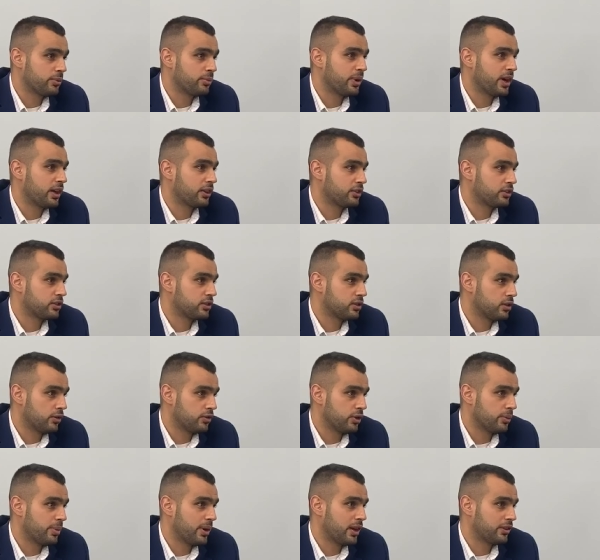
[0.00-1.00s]
best
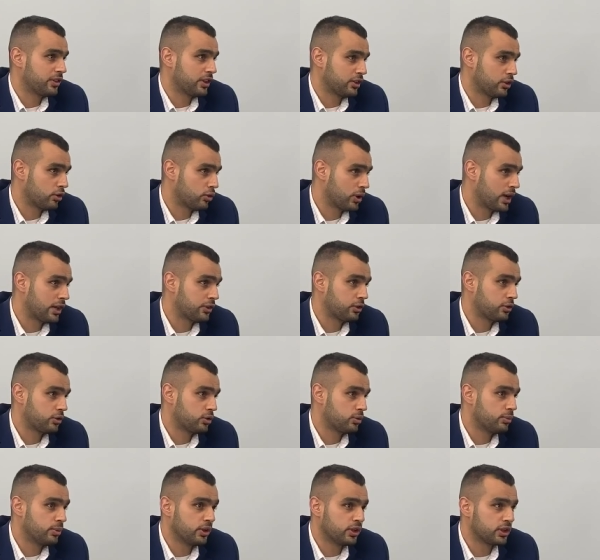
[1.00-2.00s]
of the best, and congrats on
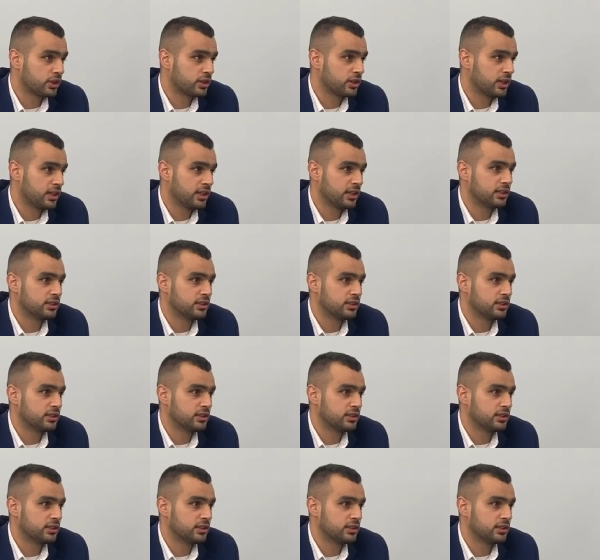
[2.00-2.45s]
your book. And